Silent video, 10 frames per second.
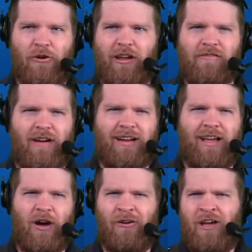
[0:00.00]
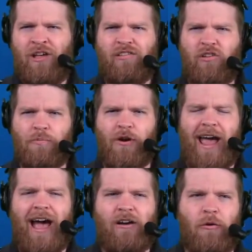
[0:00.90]
where he tried to go
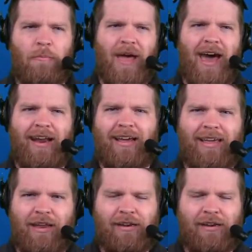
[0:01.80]
super acrobatic,